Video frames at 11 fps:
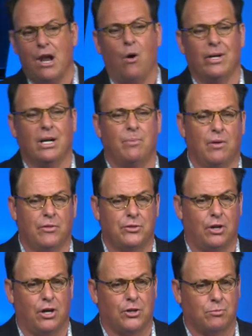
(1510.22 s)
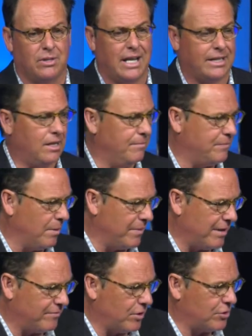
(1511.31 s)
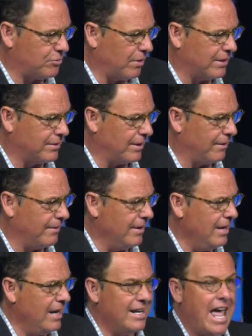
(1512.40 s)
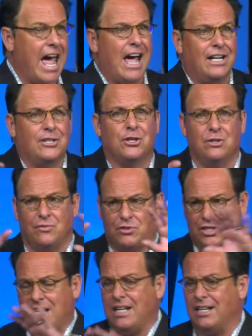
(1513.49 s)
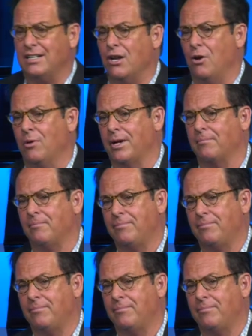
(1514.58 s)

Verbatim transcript: knowing upon the church. Where'd that come from? That verse right there. An attitude of seeing and knowing.